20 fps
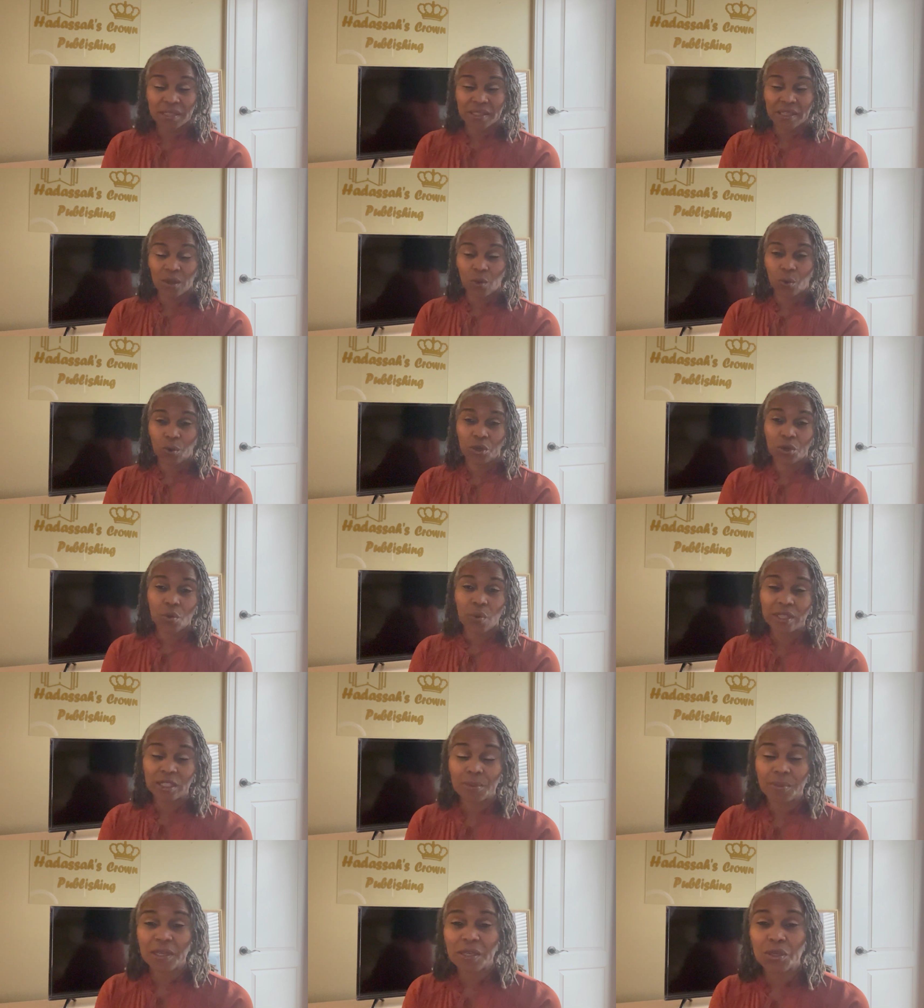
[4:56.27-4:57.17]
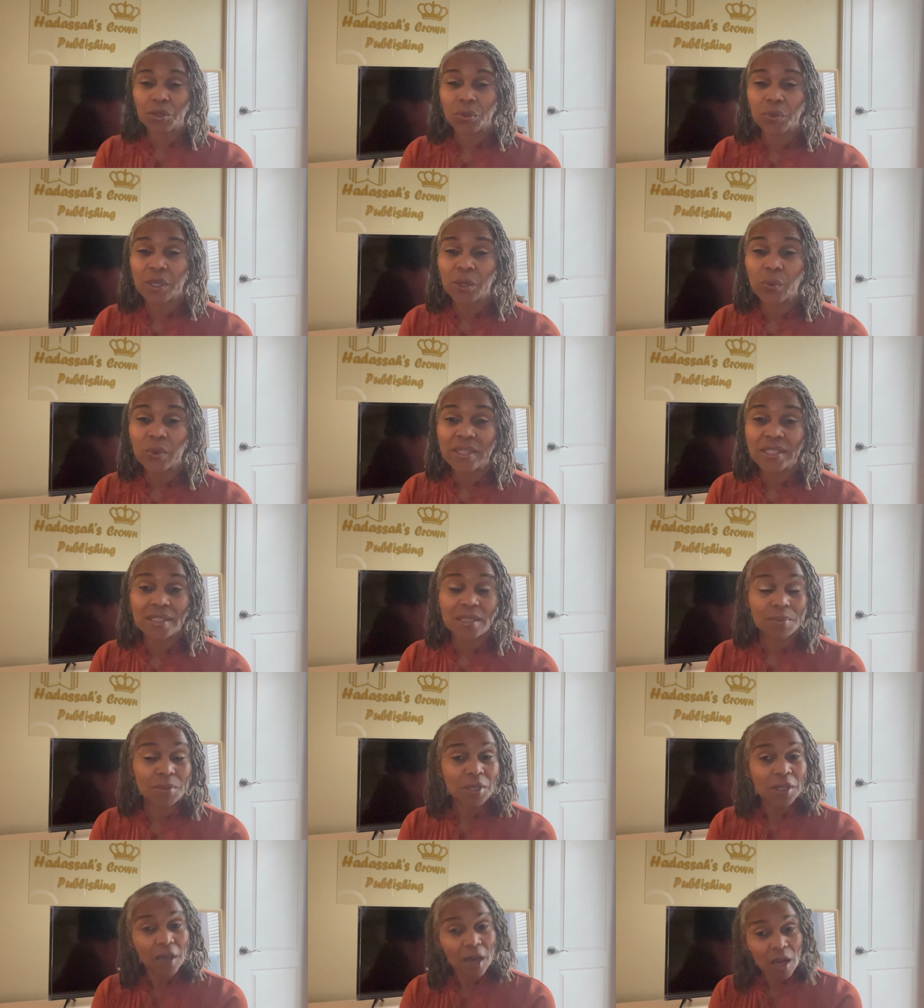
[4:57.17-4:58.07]
that we're going to be doing with
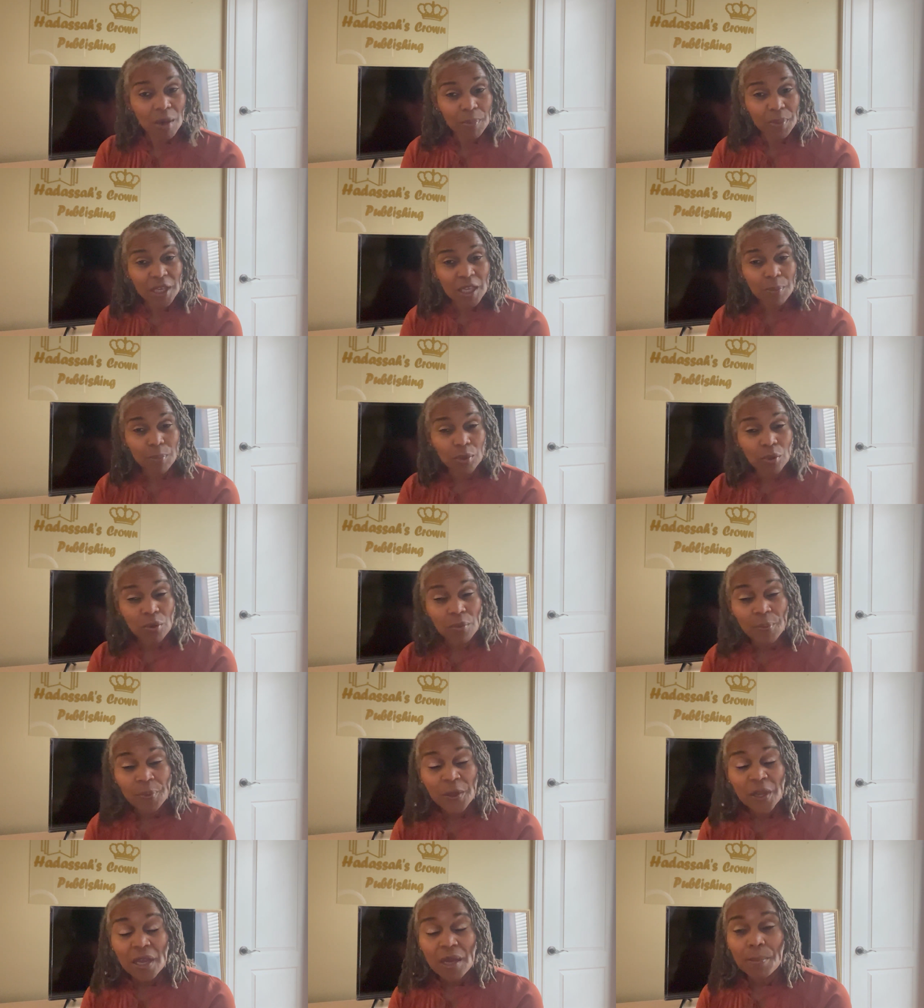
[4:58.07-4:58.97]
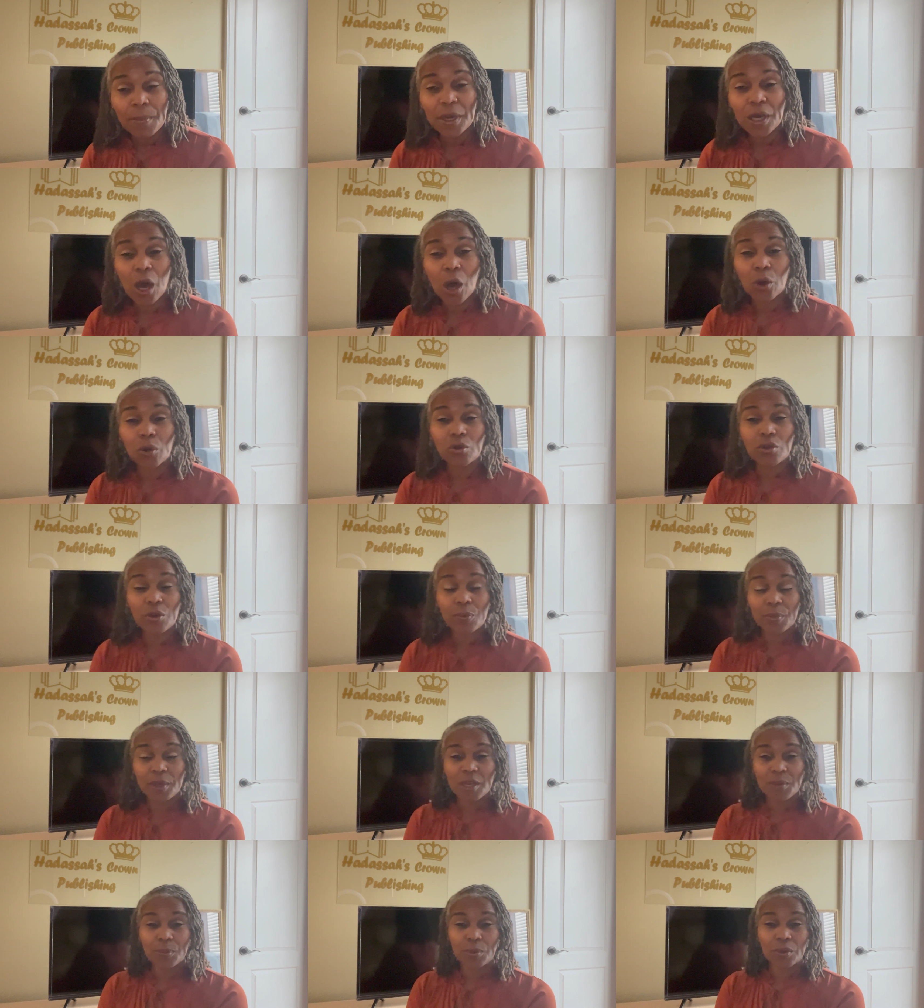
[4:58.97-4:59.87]
some young people, but older
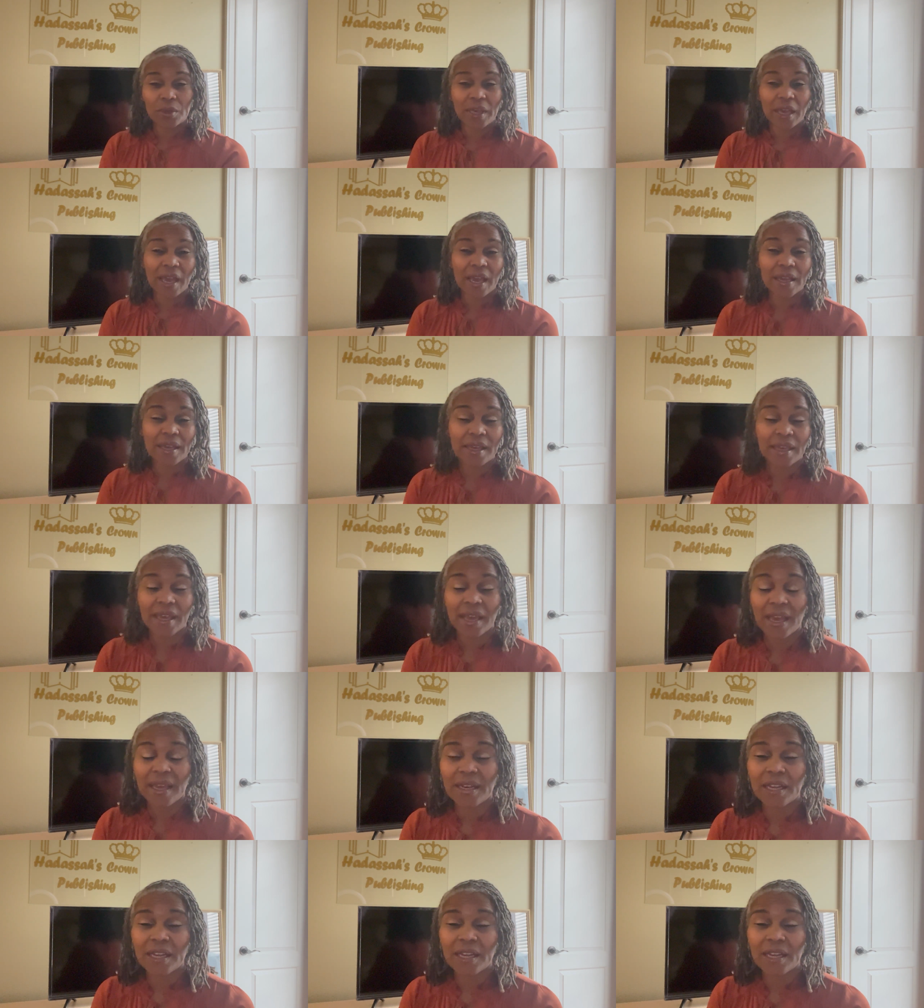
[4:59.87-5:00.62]
people can get